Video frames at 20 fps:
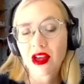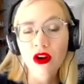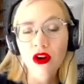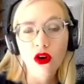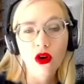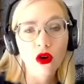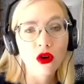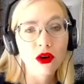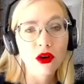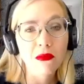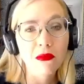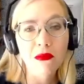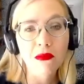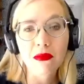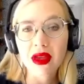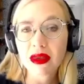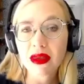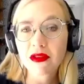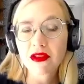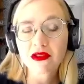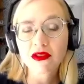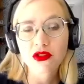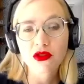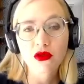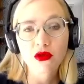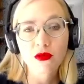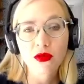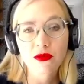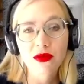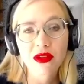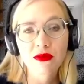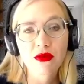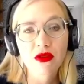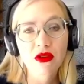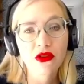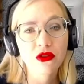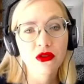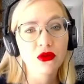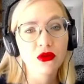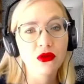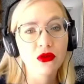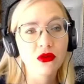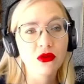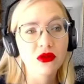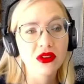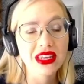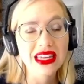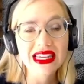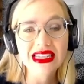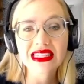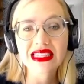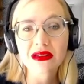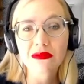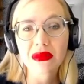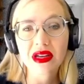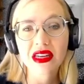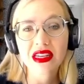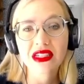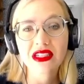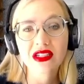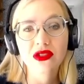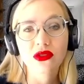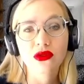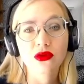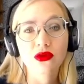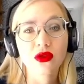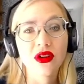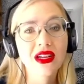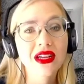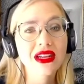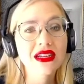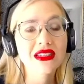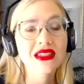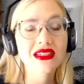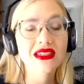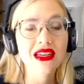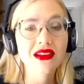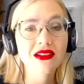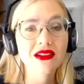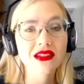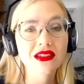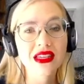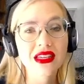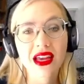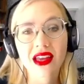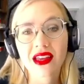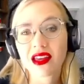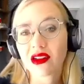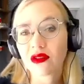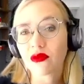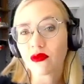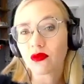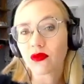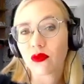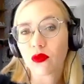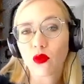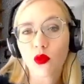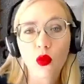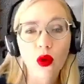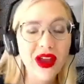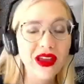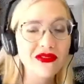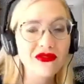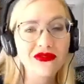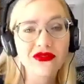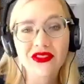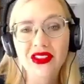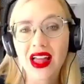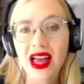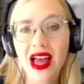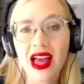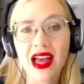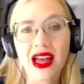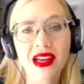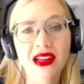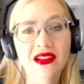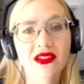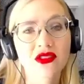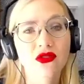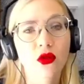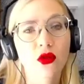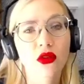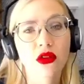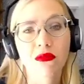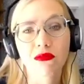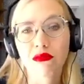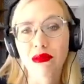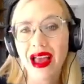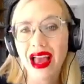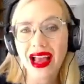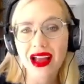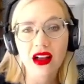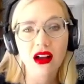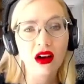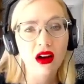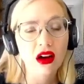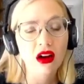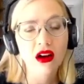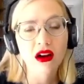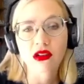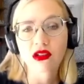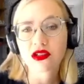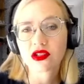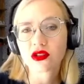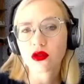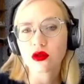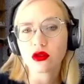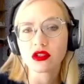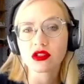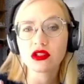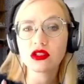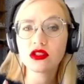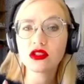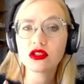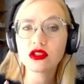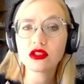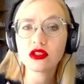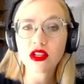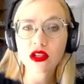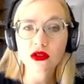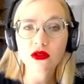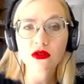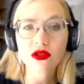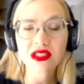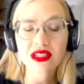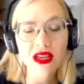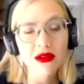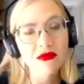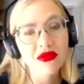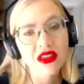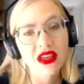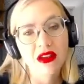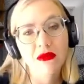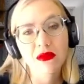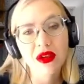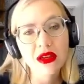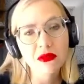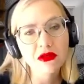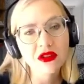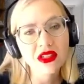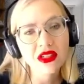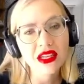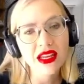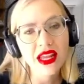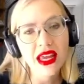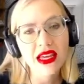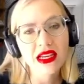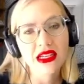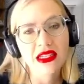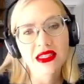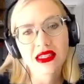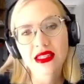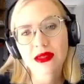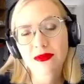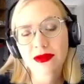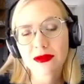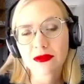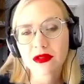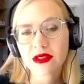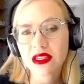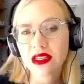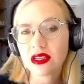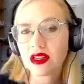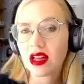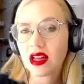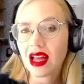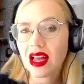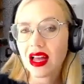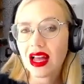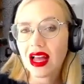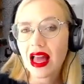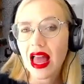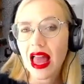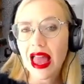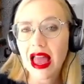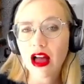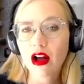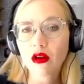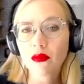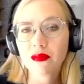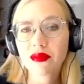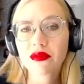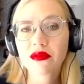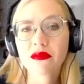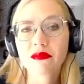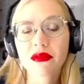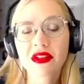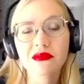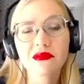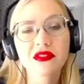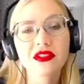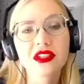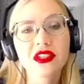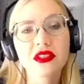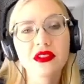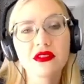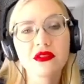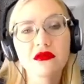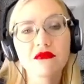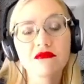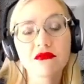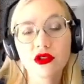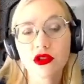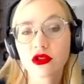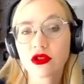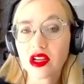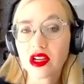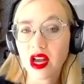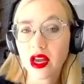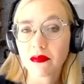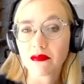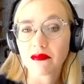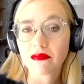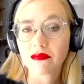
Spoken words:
or maybe there's a group of people who need somebody to stand outside and wave flags or pack cars or do something. People need hands, people need help, people need your time.